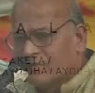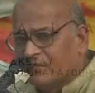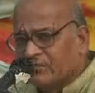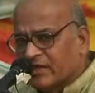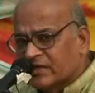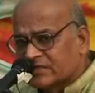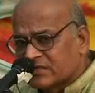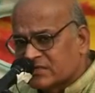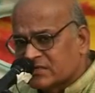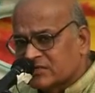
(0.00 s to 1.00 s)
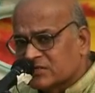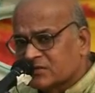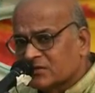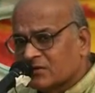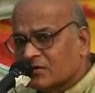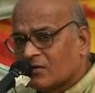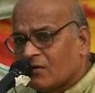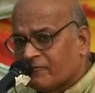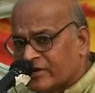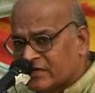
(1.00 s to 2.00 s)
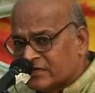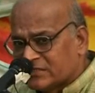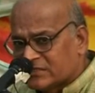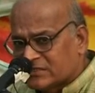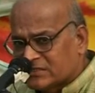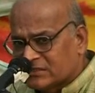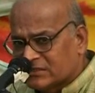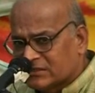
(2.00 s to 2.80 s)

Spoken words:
of the existence of Indians.